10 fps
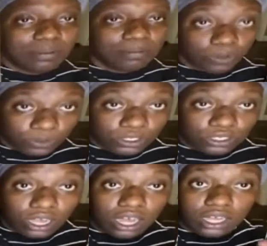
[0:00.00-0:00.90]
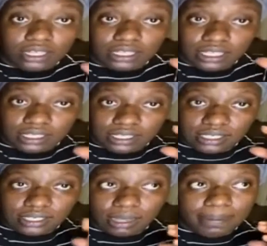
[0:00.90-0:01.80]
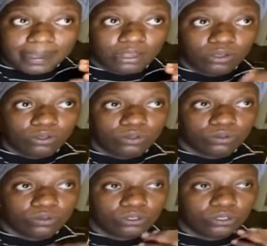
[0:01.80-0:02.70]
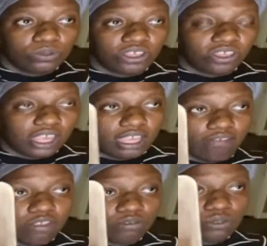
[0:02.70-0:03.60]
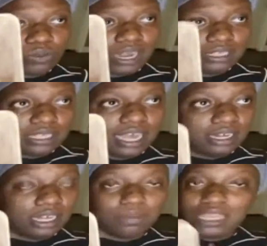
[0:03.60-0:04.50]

But real talk, this is somebody who you would think if this was right side up,